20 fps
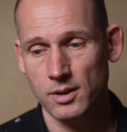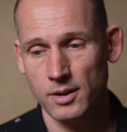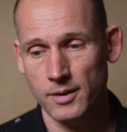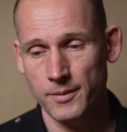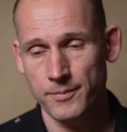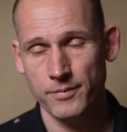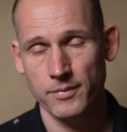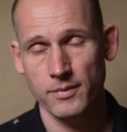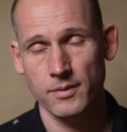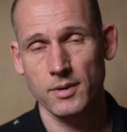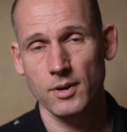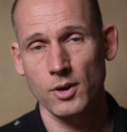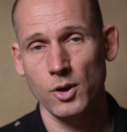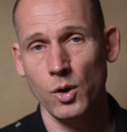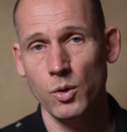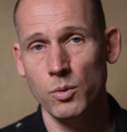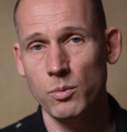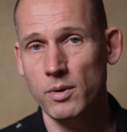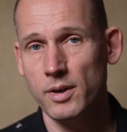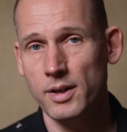um,
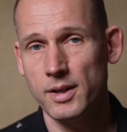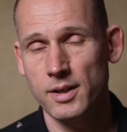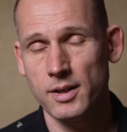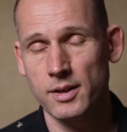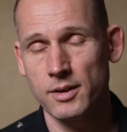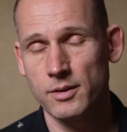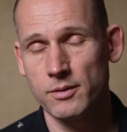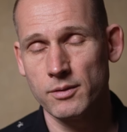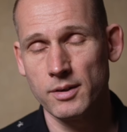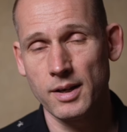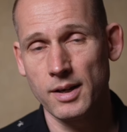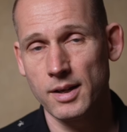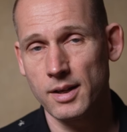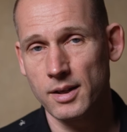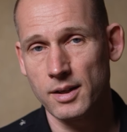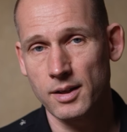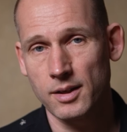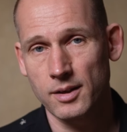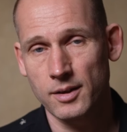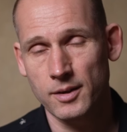only
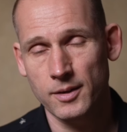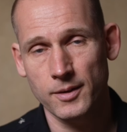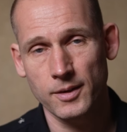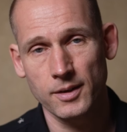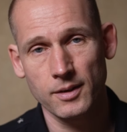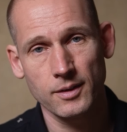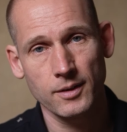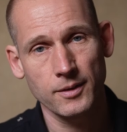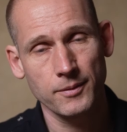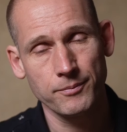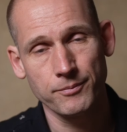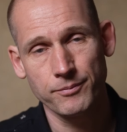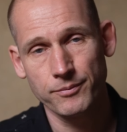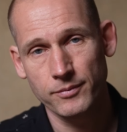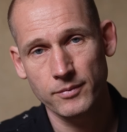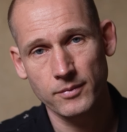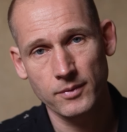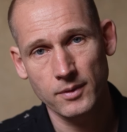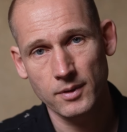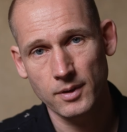really uh,
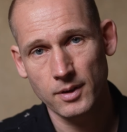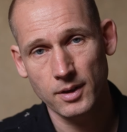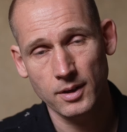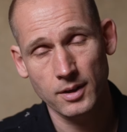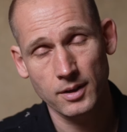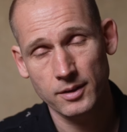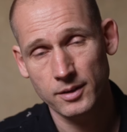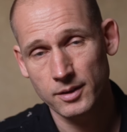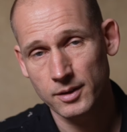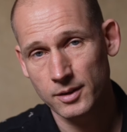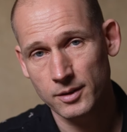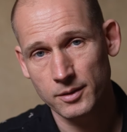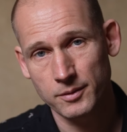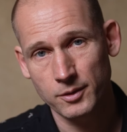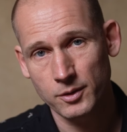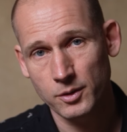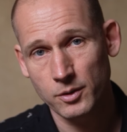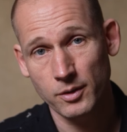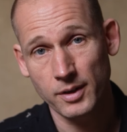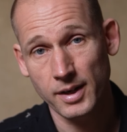
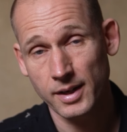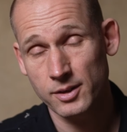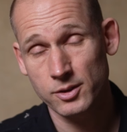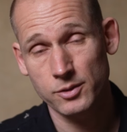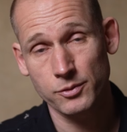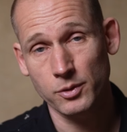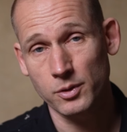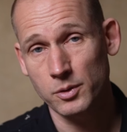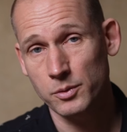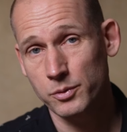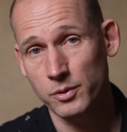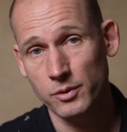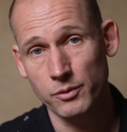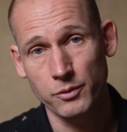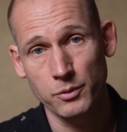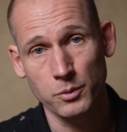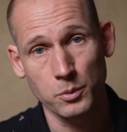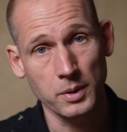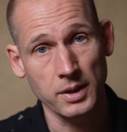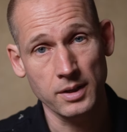uh, corrects for, for
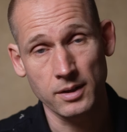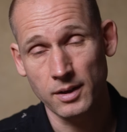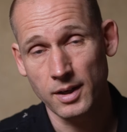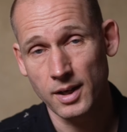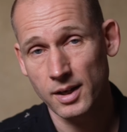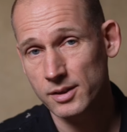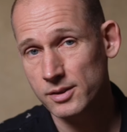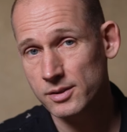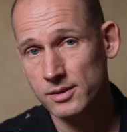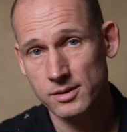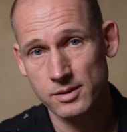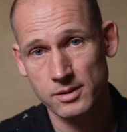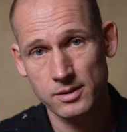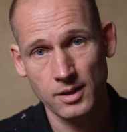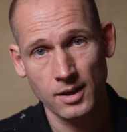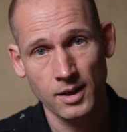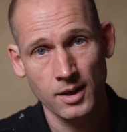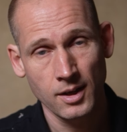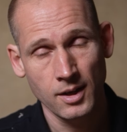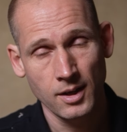wind
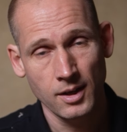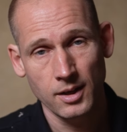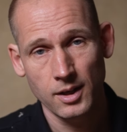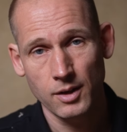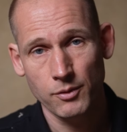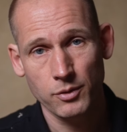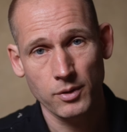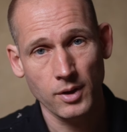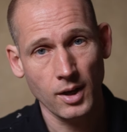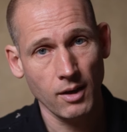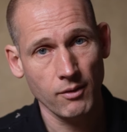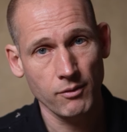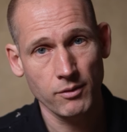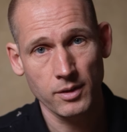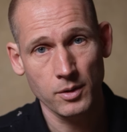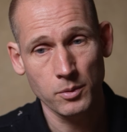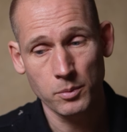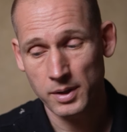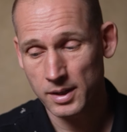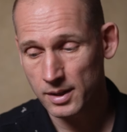gusts. If you
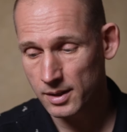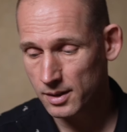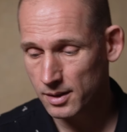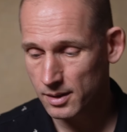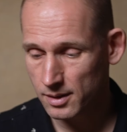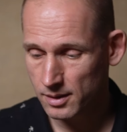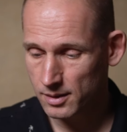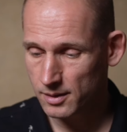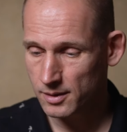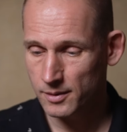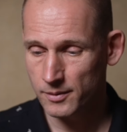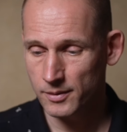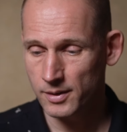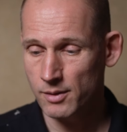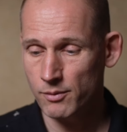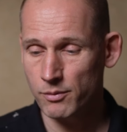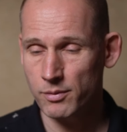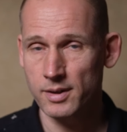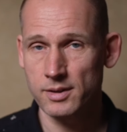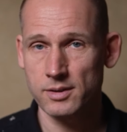have the wind uh,
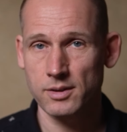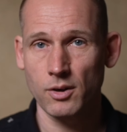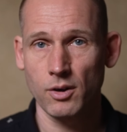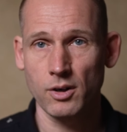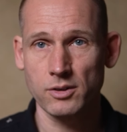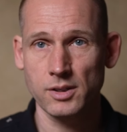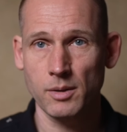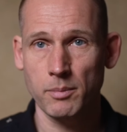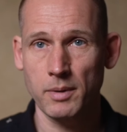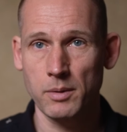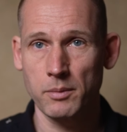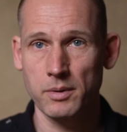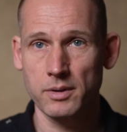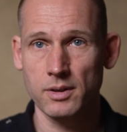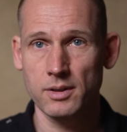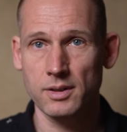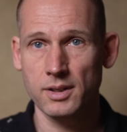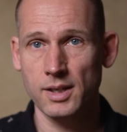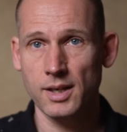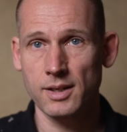influenced the RSF which
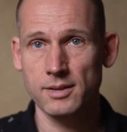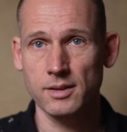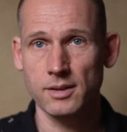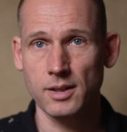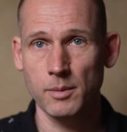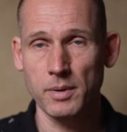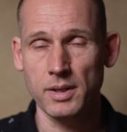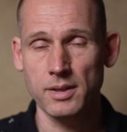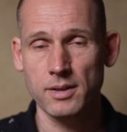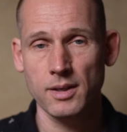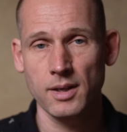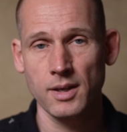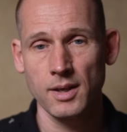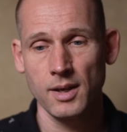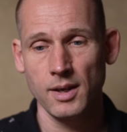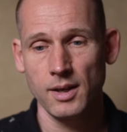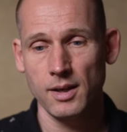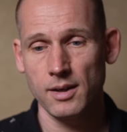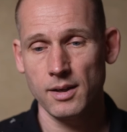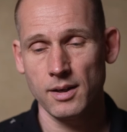it kicks it a bit,
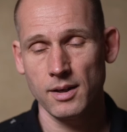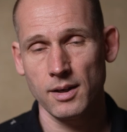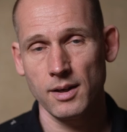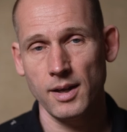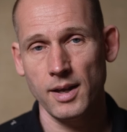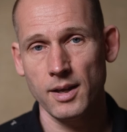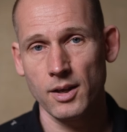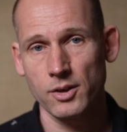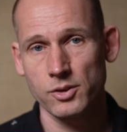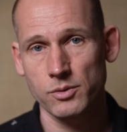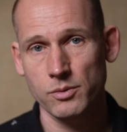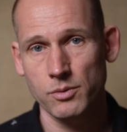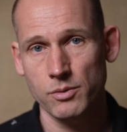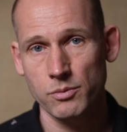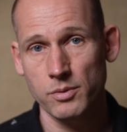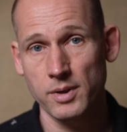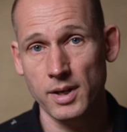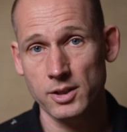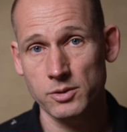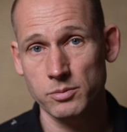uh,
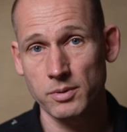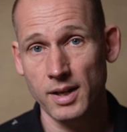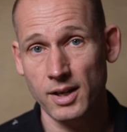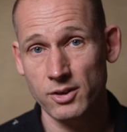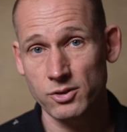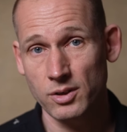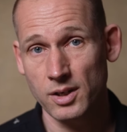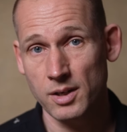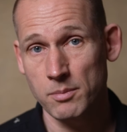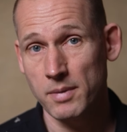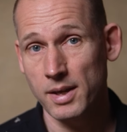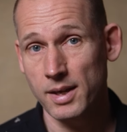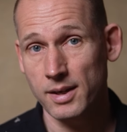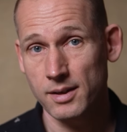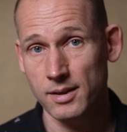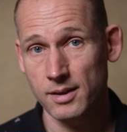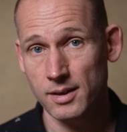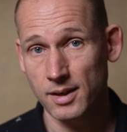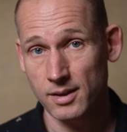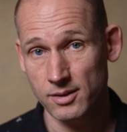AS3X will actually make
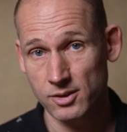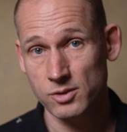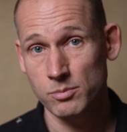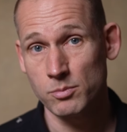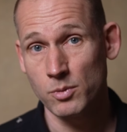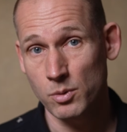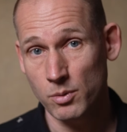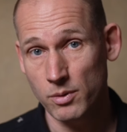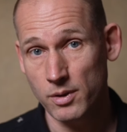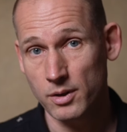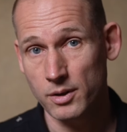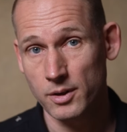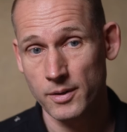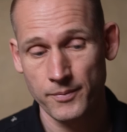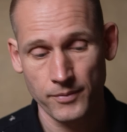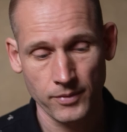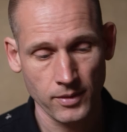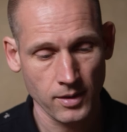it smoother.